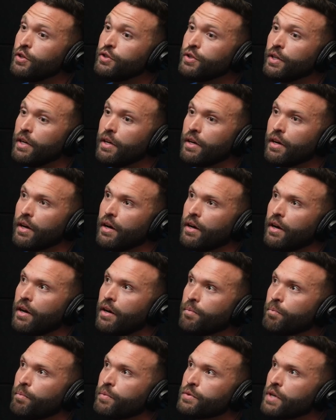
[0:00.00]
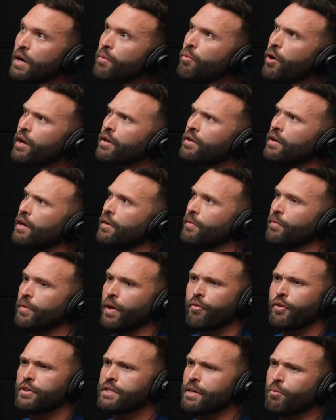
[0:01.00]
usually somewhat
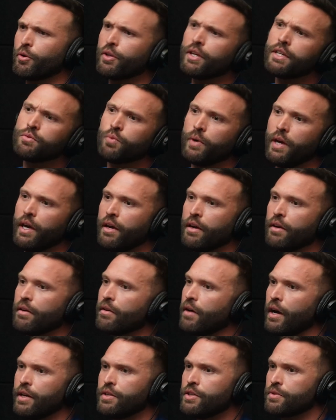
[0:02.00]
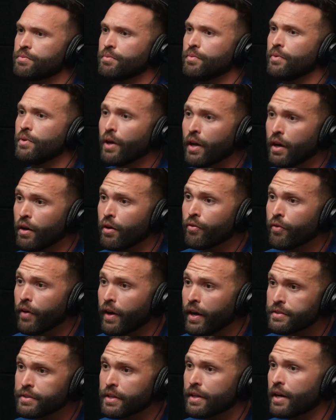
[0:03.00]
like, for example, this week I just look at your
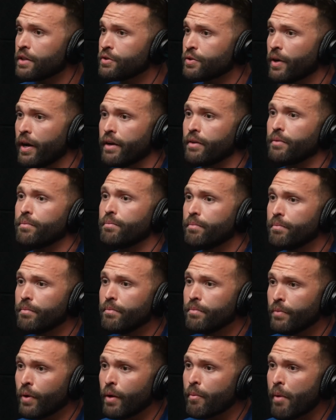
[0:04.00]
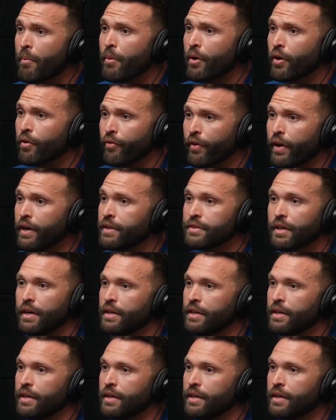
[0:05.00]
face and then I try to remember your face.